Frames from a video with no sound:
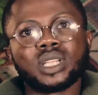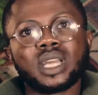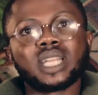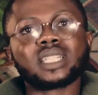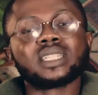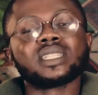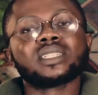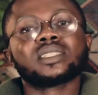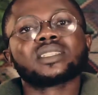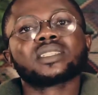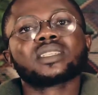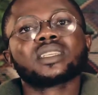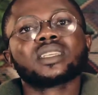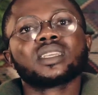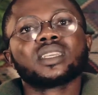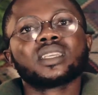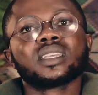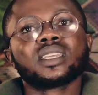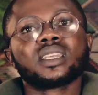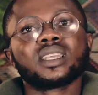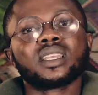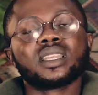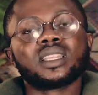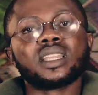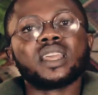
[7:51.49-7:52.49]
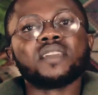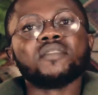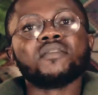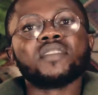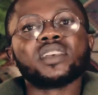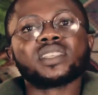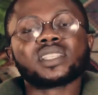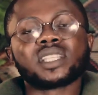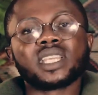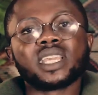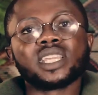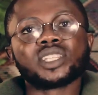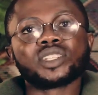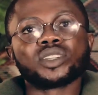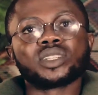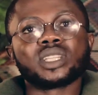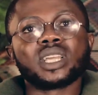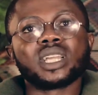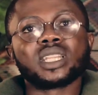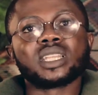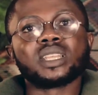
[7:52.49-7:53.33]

That is the investigation